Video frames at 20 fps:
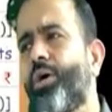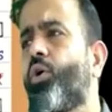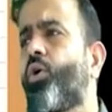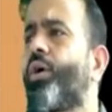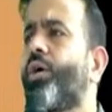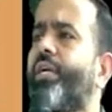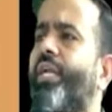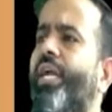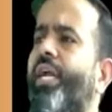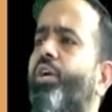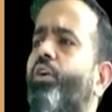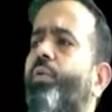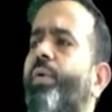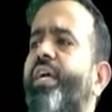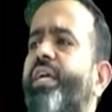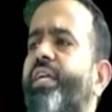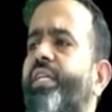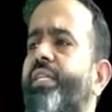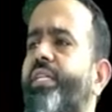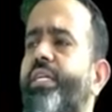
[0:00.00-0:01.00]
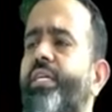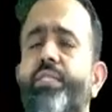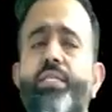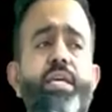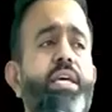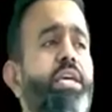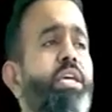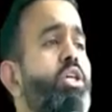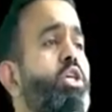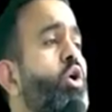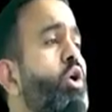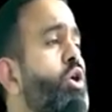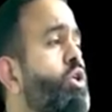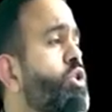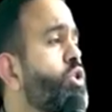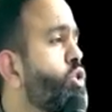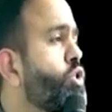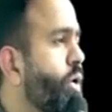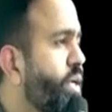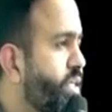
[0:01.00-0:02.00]
or 1023C, your
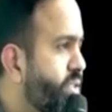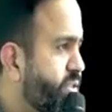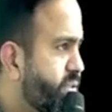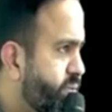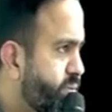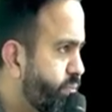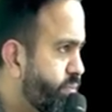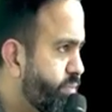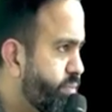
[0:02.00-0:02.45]
choice.